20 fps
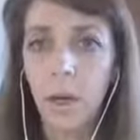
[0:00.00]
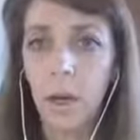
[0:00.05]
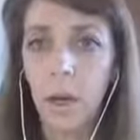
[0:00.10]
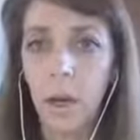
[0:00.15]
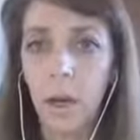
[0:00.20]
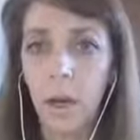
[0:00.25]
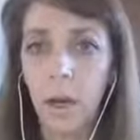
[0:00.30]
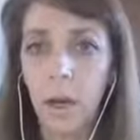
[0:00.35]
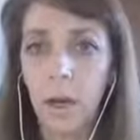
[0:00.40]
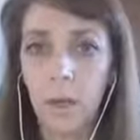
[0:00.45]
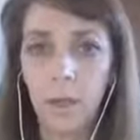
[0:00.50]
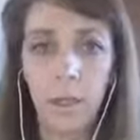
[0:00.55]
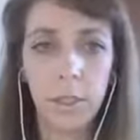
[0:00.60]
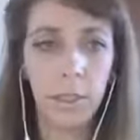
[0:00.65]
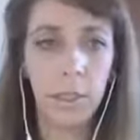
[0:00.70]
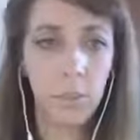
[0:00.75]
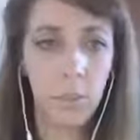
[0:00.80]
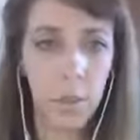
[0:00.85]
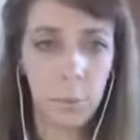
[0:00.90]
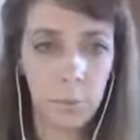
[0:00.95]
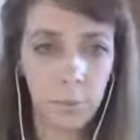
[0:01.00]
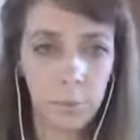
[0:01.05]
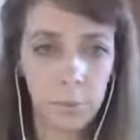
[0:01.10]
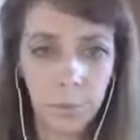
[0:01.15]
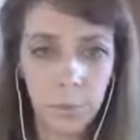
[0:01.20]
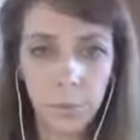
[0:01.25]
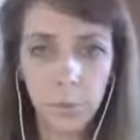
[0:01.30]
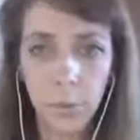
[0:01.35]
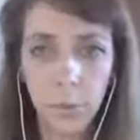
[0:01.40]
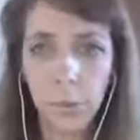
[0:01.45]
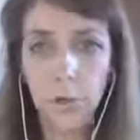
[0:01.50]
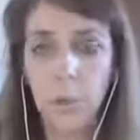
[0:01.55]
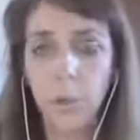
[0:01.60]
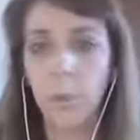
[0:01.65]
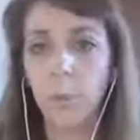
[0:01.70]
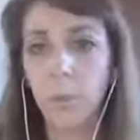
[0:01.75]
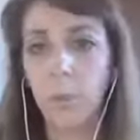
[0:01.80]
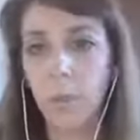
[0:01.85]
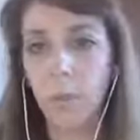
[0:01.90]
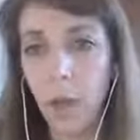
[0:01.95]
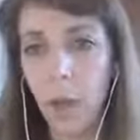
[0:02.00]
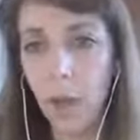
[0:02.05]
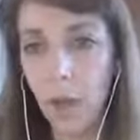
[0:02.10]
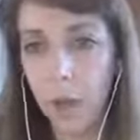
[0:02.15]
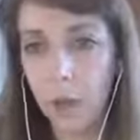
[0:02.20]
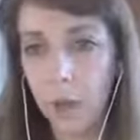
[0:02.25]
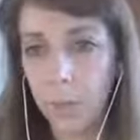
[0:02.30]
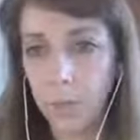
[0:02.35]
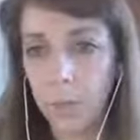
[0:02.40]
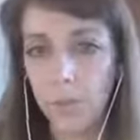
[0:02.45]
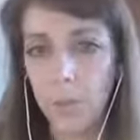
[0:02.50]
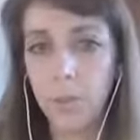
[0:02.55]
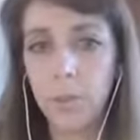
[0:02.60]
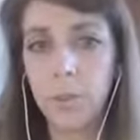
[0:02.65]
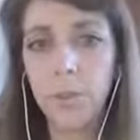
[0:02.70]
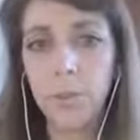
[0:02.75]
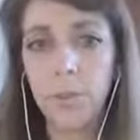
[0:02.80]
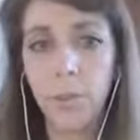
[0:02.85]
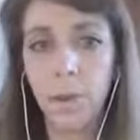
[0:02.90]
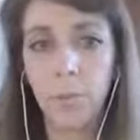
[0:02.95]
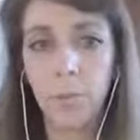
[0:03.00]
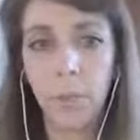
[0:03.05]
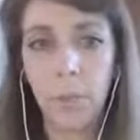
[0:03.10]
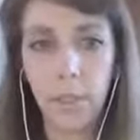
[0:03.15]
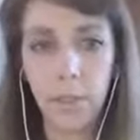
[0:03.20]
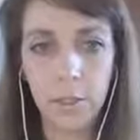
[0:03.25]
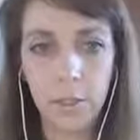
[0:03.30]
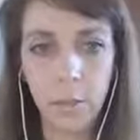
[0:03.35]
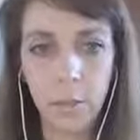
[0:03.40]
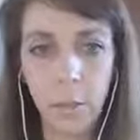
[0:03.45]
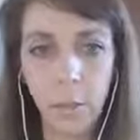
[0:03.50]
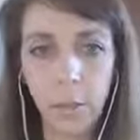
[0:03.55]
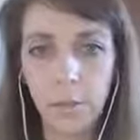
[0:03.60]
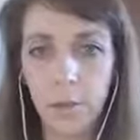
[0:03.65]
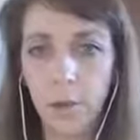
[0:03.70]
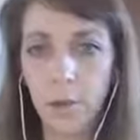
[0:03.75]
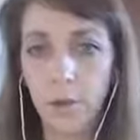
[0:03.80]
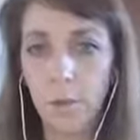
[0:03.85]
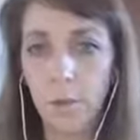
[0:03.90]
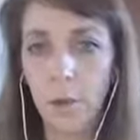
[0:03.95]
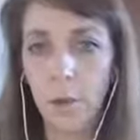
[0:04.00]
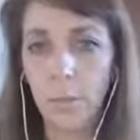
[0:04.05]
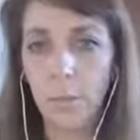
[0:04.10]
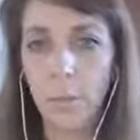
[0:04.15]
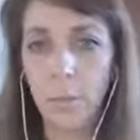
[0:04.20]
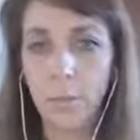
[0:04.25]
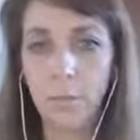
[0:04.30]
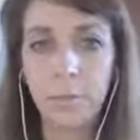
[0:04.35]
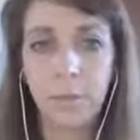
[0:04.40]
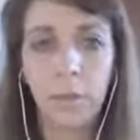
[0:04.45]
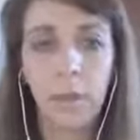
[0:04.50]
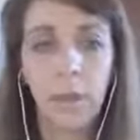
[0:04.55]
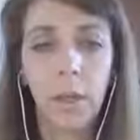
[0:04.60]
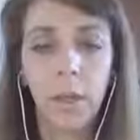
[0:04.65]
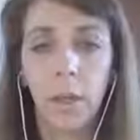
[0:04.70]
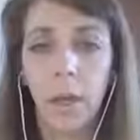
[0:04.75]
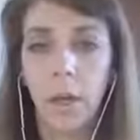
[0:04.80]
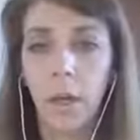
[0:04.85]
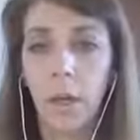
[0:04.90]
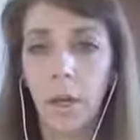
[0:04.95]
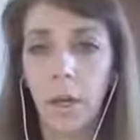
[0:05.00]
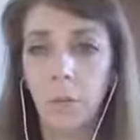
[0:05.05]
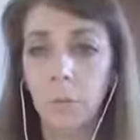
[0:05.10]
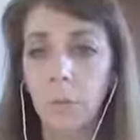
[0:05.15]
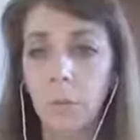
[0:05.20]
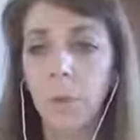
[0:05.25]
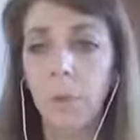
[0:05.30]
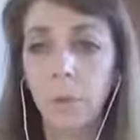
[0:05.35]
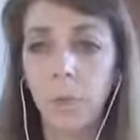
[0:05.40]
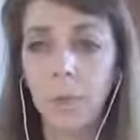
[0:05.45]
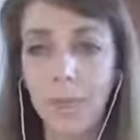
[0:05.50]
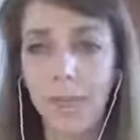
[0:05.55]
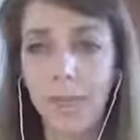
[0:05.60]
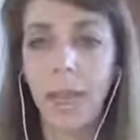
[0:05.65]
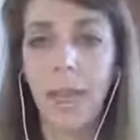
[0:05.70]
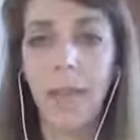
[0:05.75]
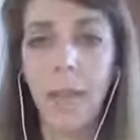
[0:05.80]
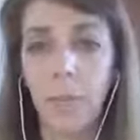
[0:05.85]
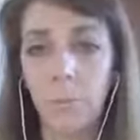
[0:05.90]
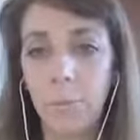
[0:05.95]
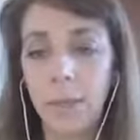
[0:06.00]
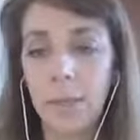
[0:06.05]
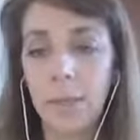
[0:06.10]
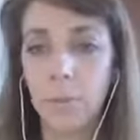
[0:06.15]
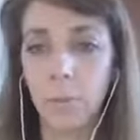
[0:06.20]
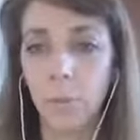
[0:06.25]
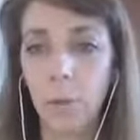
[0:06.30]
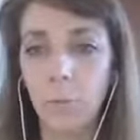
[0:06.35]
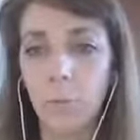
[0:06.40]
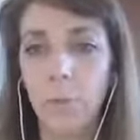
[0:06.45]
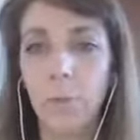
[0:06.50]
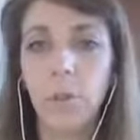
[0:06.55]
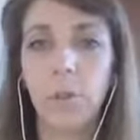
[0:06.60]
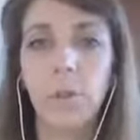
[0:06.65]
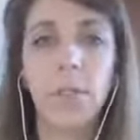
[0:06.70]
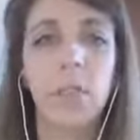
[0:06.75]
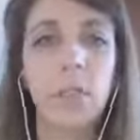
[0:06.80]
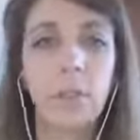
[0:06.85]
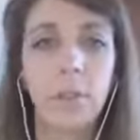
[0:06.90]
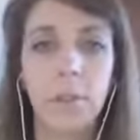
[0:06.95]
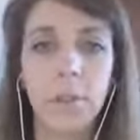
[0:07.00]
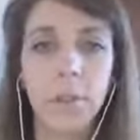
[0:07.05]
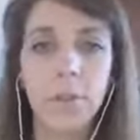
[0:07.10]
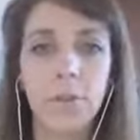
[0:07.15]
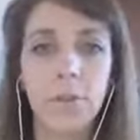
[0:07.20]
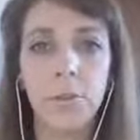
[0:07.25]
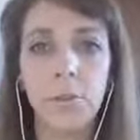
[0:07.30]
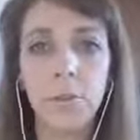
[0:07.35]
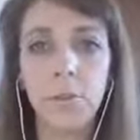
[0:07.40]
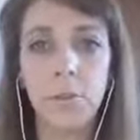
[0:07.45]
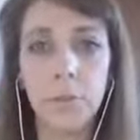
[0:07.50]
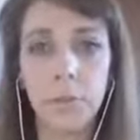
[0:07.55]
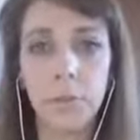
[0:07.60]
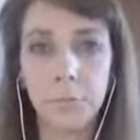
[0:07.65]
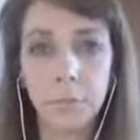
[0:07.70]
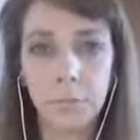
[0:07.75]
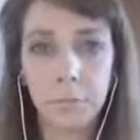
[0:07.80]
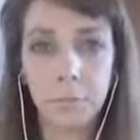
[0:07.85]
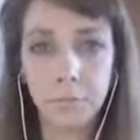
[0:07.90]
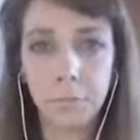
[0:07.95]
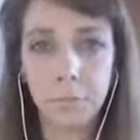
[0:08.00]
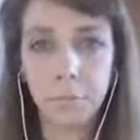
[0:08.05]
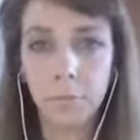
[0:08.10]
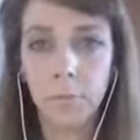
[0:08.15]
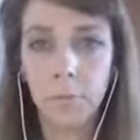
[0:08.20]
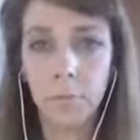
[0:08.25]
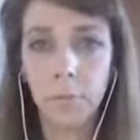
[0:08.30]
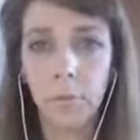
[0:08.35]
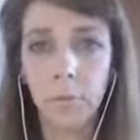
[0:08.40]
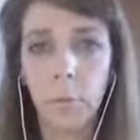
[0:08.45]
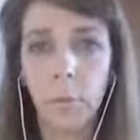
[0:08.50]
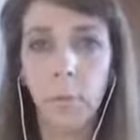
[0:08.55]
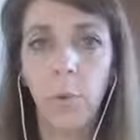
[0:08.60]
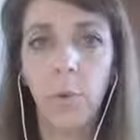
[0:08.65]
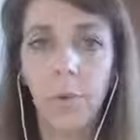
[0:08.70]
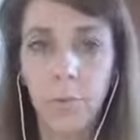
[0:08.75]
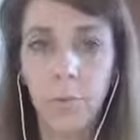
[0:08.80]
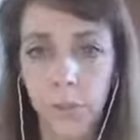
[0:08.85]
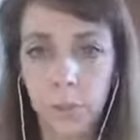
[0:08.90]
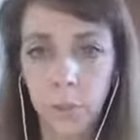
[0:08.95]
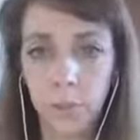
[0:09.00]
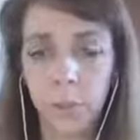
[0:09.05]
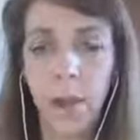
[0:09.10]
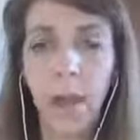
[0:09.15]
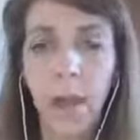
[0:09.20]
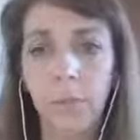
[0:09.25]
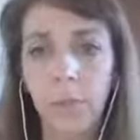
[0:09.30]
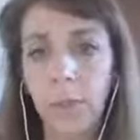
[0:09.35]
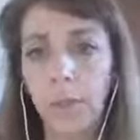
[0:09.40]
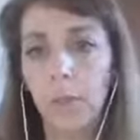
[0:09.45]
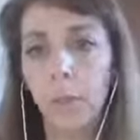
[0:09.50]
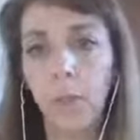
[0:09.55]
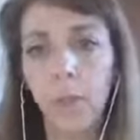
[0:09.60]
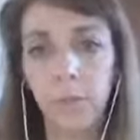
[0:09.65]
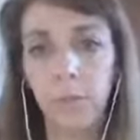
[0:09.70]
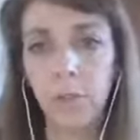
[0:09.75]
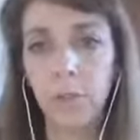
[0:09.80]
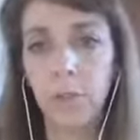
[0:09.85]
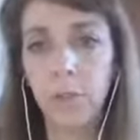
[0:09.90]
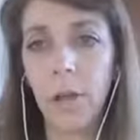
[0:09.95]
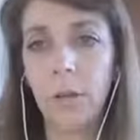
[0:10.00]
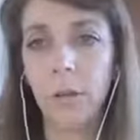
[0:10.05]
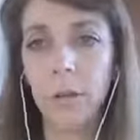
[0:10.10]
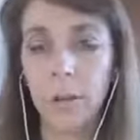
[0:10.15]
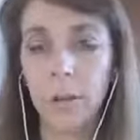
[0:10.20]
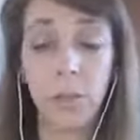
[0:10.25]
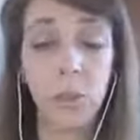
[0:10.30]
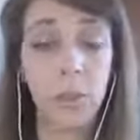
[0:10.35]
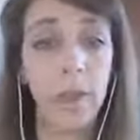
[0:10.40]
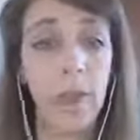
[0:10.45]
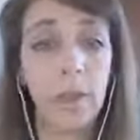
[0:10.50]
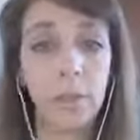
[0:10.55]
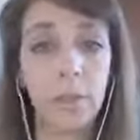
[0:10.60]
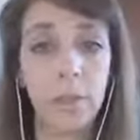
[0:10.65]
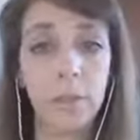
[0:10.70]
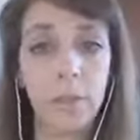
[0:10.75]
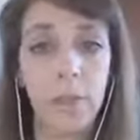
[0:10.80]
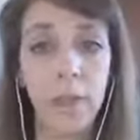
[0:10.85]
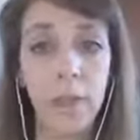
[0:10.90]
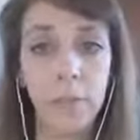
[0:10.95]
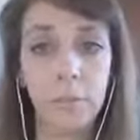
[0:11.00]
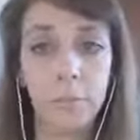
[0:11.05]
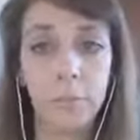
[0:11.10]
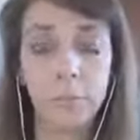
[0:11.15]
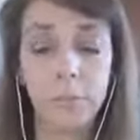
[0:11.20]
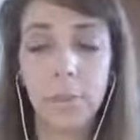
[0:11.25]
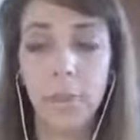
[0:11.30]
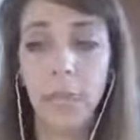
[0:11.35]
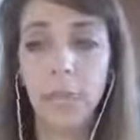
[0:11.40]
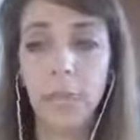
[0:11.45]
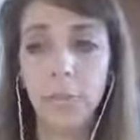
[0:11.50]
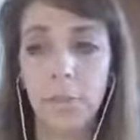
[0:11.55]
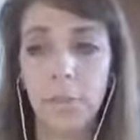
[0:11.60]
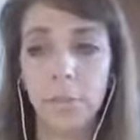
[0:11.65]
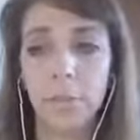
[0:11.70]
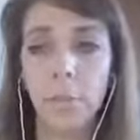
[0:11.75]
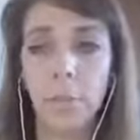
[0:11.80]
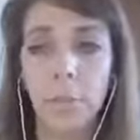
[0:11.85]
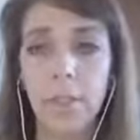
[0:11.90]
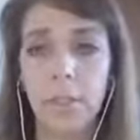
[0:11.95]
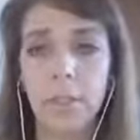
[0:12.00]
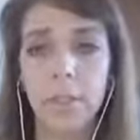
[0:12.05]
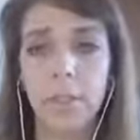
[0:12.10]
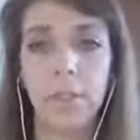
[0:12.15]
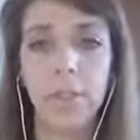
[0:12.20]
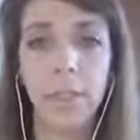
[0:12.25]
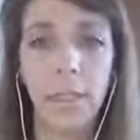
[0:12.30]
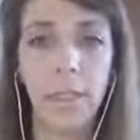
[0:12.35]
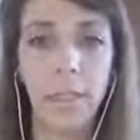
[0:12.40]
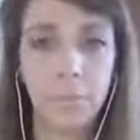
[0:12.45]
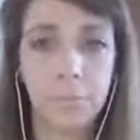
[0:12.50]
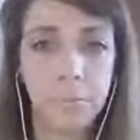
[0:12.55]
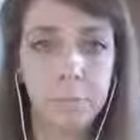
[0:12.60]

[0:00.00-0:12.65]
on your Shopify store, on your blog, in order to start making some revenue from it. You really can make some revenue a little bit sooner with the traffic, whatever traffic that you have at the time. And there's different ways of doing that.